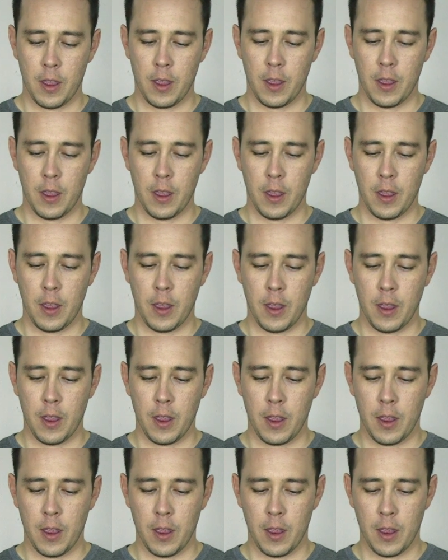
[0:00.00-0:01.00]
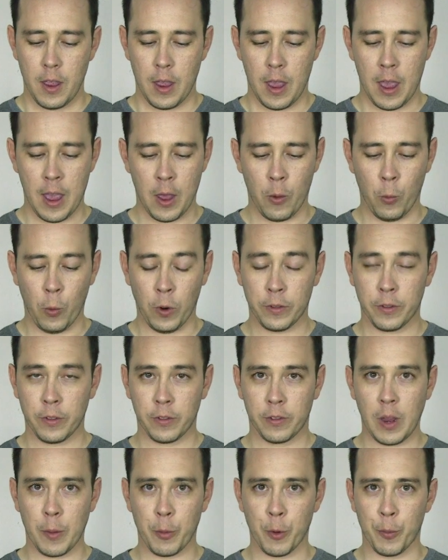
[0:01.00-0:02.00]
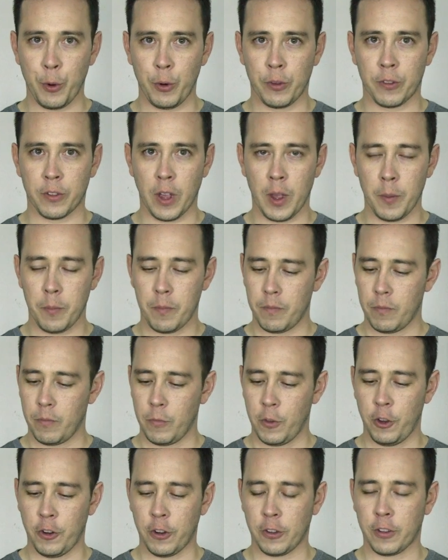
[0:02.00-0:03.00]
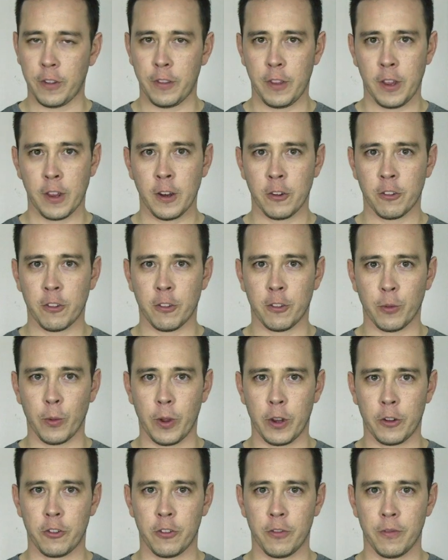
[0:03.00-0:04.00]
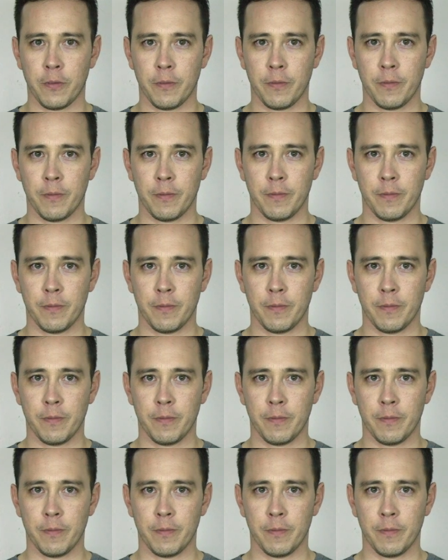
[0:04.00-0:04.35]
And once the saber boots up, you just hit the ignition switch.